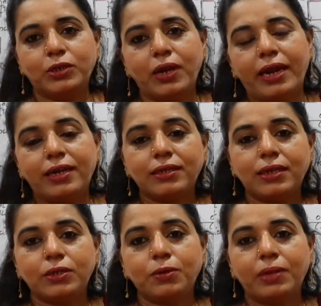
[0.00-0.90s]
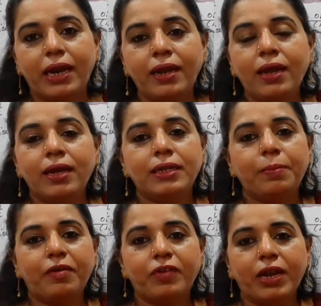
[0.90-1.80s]
So, let us assume that the
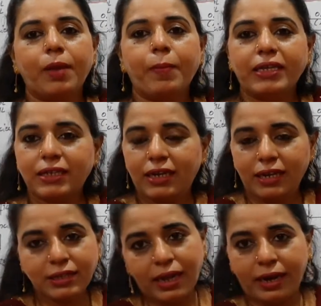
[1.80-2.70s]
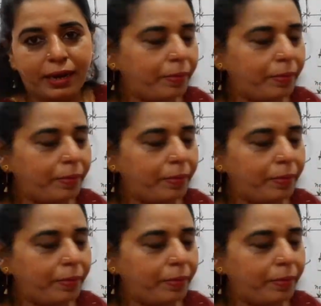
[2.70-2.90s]
buffer capacity is 100